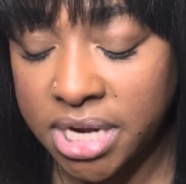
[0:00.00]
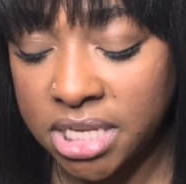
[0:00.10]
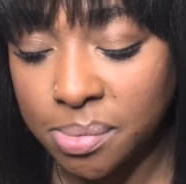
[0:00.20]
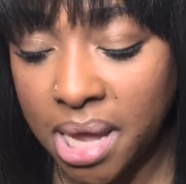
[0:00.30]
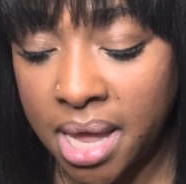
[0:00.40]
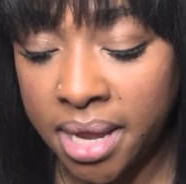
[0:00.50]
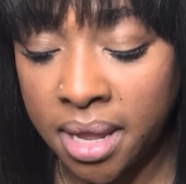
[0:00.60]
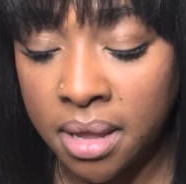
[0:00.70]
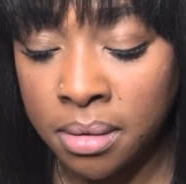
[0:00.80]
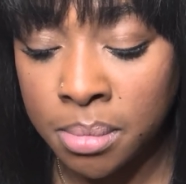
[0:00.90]
Ask my I
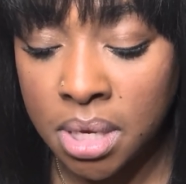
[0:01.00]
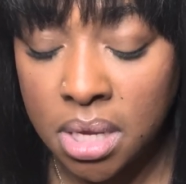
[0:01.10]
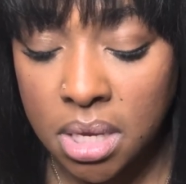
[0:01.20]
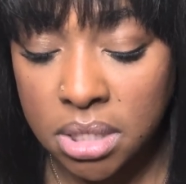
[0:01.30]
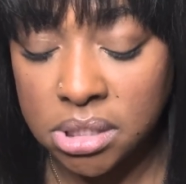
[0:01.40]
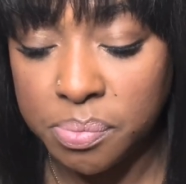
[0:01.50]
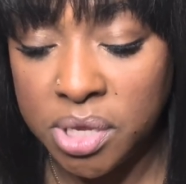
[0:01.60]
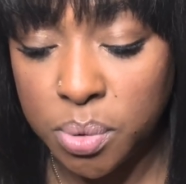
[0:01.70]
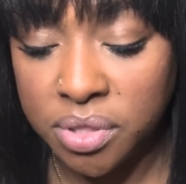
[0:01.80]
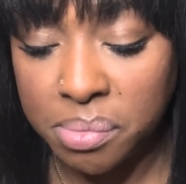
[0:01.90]
am to
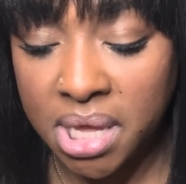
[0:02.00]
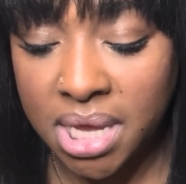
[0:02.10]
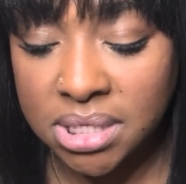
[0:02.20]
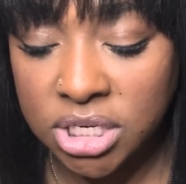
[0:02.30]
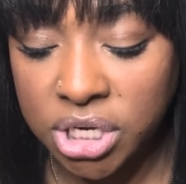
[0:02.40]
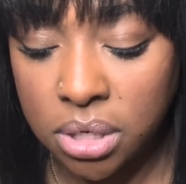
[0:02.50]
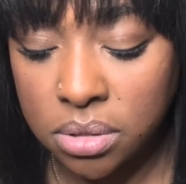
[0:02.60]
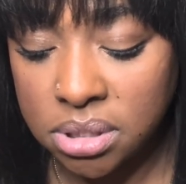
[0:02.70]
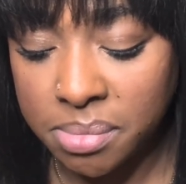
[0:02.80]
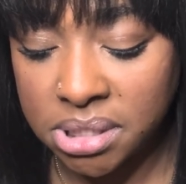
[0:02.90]
be with me as I channel
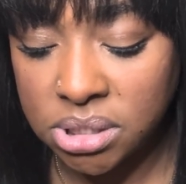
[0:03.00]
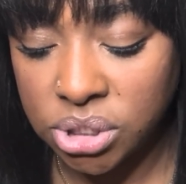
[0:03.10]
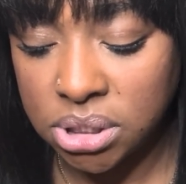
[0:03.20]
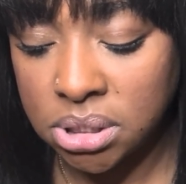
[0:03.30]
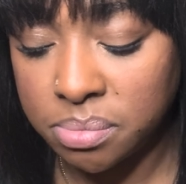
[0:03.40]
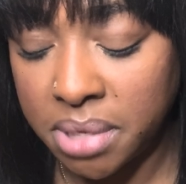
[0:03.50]
these messages.